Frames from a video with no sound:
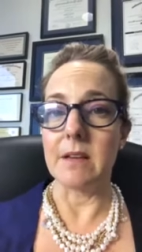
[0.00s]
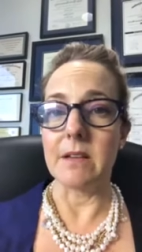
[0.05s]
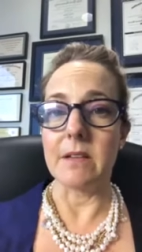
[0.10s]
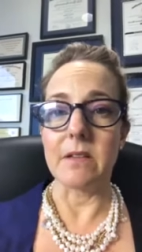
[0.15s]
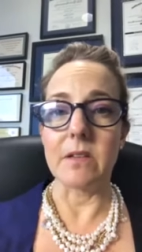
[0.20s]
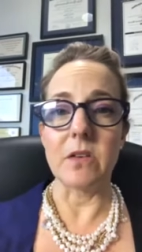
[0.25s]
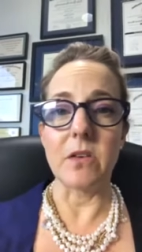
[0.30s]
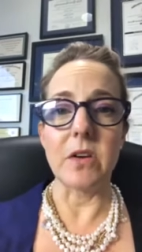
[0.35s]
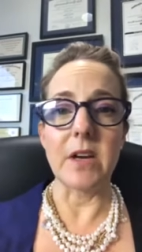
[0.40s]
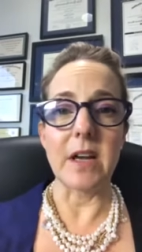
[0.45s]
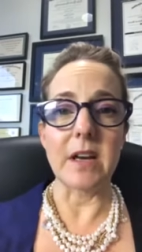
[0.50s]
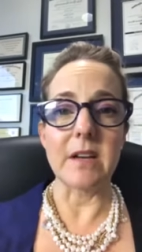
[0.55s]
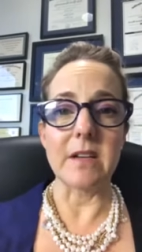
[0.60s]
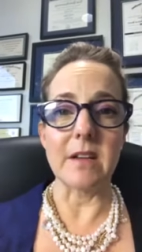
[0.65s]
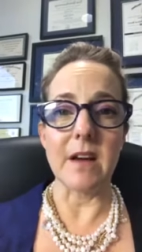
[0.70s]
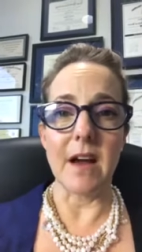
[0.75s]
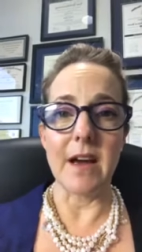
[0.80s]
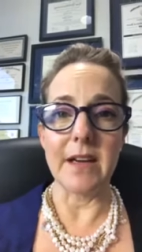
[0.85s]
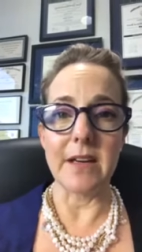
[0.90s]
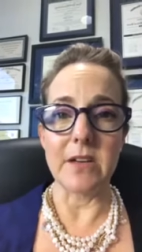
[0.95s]
So you get a
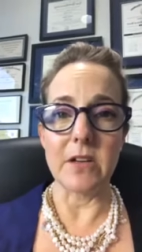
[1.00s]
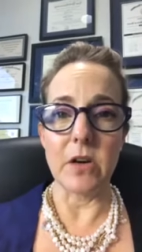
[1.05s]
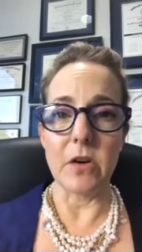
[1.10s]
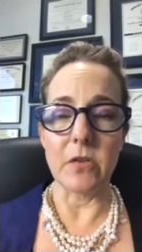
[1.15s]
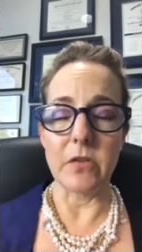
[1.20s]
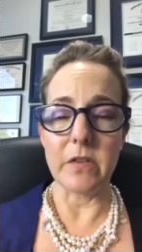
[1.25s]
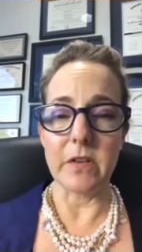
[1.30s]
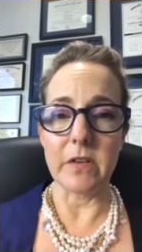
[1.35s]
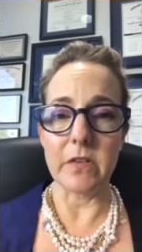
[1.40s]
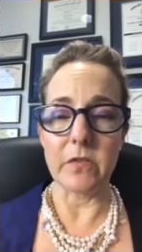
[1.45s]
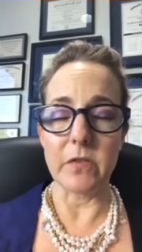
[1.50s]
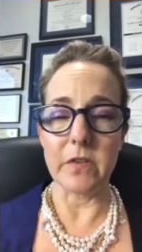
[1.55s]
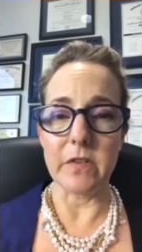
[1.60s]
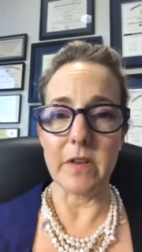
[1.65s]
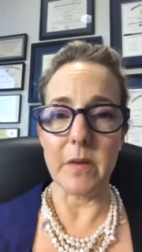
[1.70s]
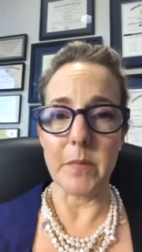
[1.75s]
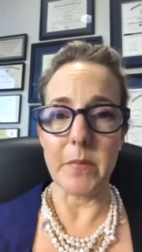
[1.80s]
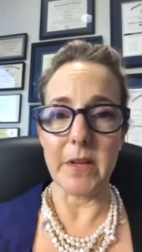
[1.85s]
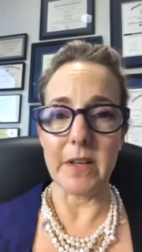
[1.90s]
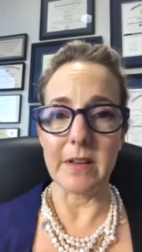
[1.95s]
diagnosis for
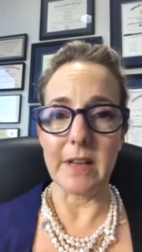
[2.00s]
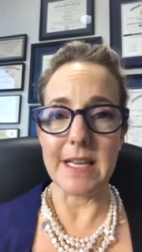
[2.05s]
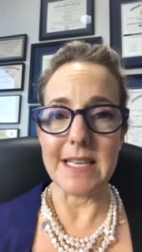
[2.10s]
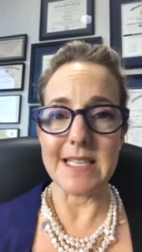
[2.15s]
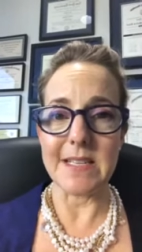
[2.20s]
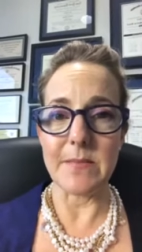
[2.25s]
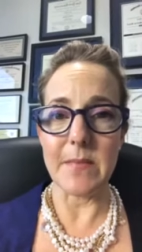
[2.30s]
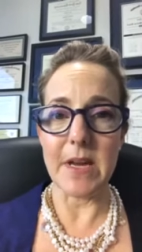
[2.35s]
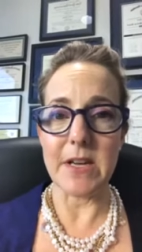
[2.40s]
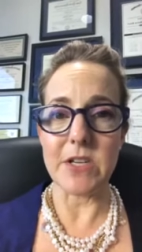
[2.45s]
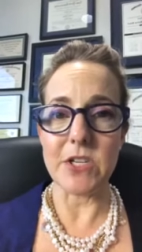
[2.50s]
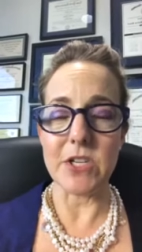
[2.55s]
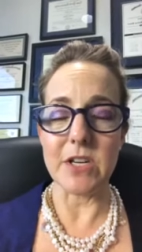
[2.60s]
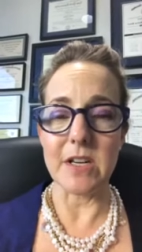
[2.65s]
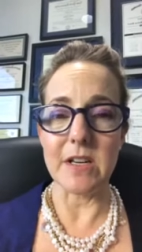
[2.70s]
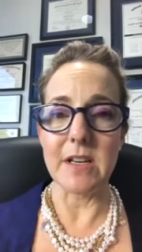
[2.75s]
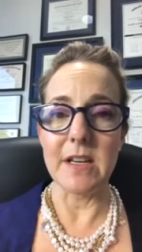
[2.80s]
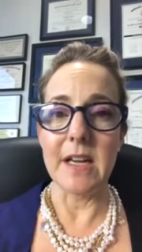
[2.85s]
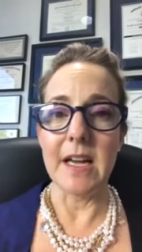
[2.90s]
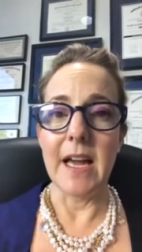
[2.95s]
something like
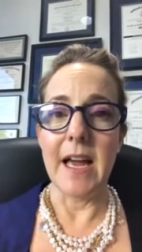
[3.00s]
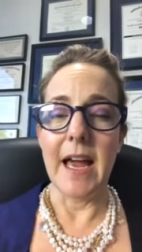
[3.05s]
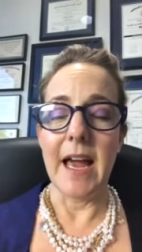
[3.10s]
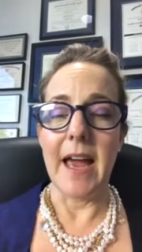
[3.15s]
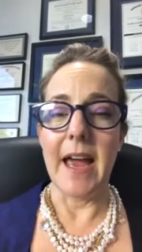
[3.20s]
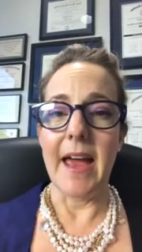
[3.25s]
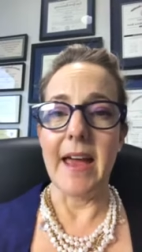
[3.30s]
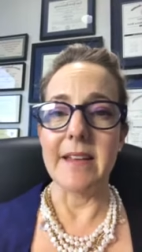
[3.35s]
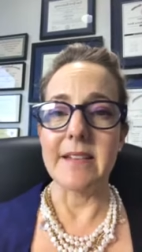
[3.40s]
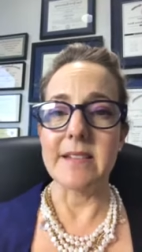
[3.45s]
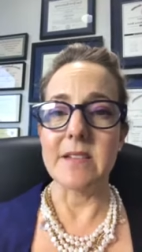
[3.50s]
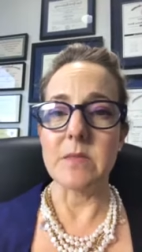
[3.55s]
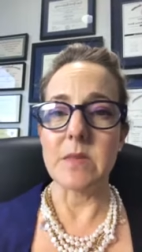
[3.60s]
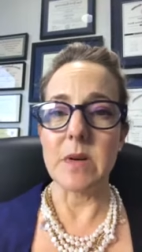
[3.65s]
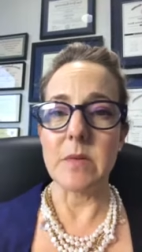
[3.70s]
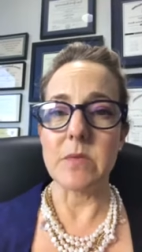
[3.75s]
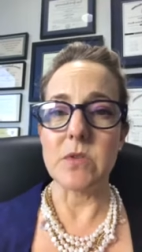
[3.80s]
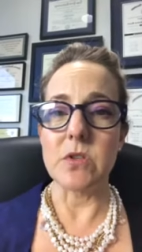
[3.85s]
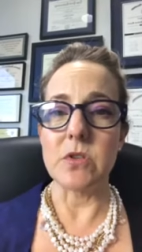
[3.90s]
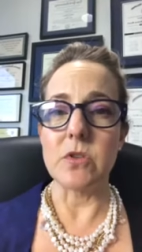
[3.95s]
dementia, and
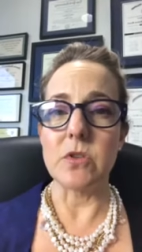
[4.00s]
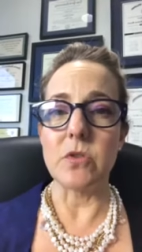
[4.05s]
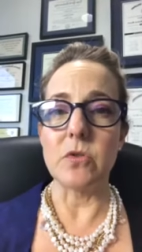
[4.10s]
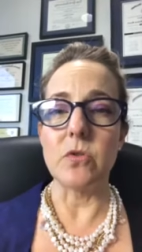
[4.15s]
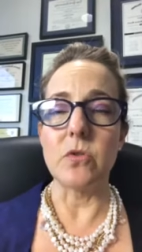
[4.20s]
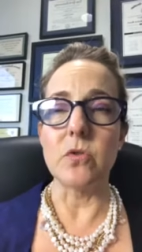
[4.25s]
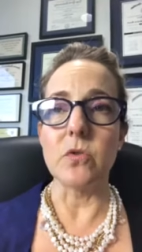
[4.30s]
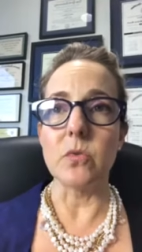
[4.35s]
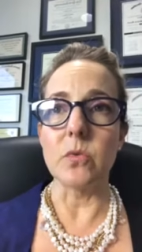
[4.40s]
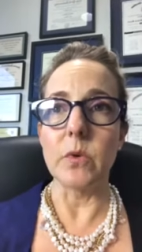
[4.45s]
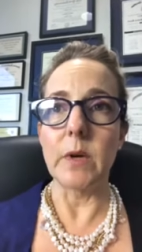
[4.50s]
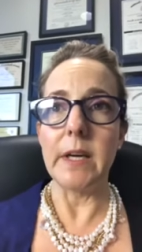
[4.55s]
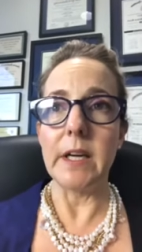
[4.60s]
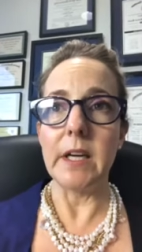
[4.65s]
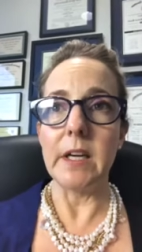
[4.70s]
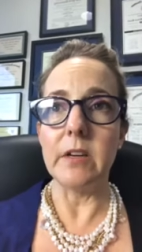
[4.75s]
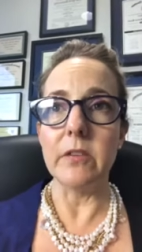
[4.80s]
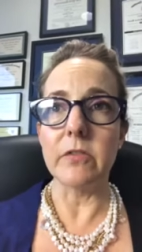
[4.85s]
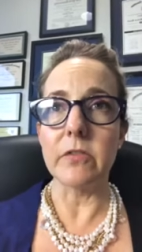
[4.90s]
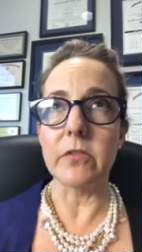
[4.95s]
sometimes you
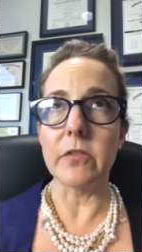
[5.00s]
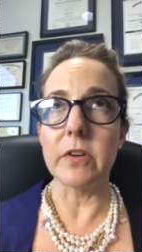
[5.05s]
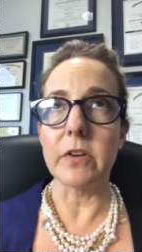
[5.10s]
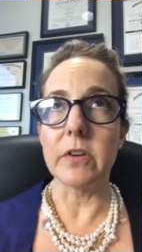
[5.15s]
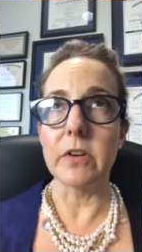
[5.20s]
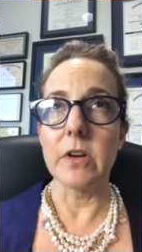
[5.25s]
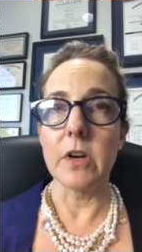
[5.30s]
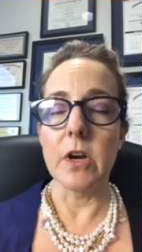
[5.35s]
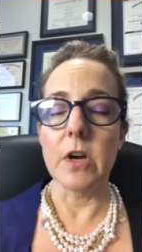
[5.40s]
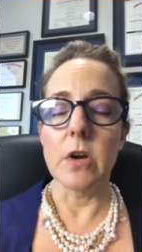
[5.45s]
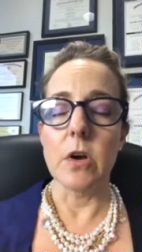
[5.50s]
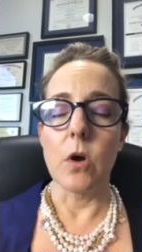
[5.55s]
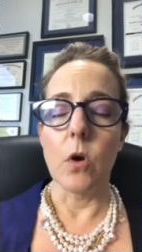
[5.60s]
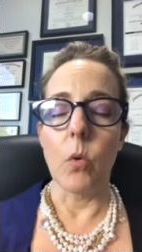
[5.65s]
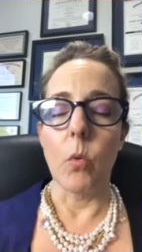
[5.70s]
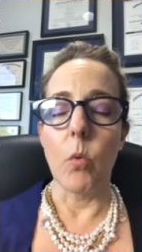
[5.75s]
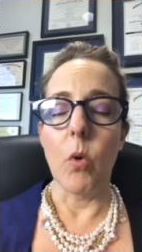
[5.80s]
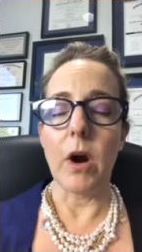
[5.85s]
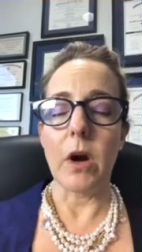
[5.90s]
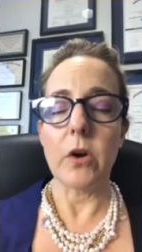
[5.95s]
grieve
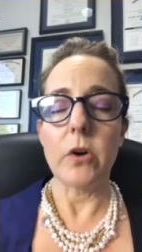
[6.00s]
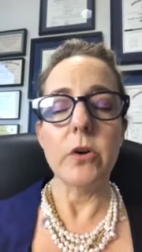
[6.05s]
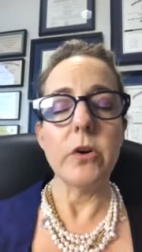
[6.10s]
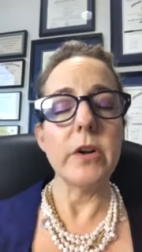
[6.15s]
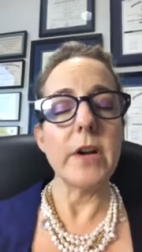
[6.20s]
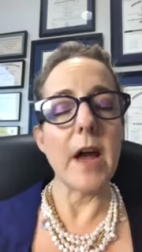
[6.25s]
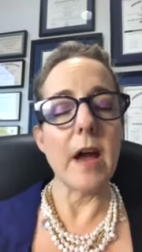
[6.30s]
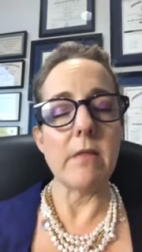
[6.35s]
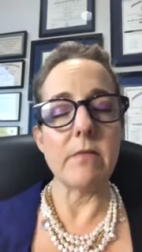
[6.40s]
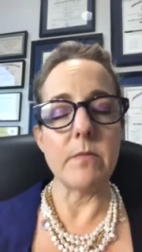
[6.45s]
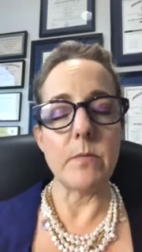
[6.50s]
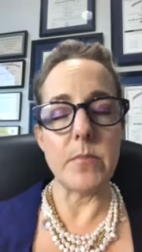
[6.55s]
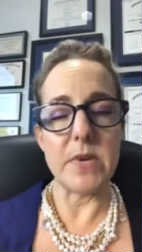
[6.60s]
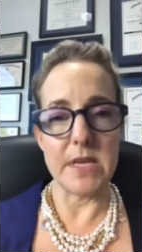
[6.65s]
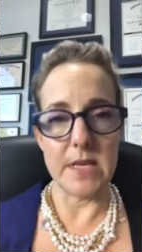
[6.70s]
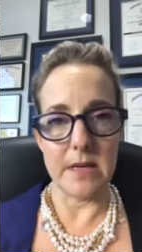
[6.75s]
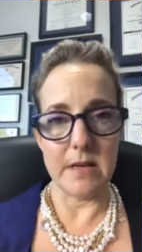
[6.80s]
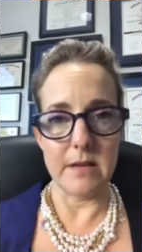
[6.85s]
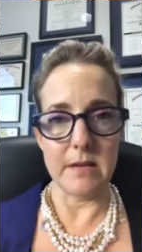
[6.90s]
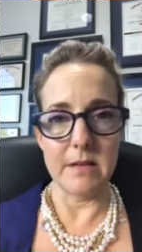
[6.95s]
what could have
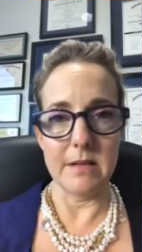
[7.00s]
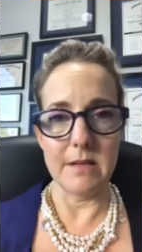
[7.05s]
been.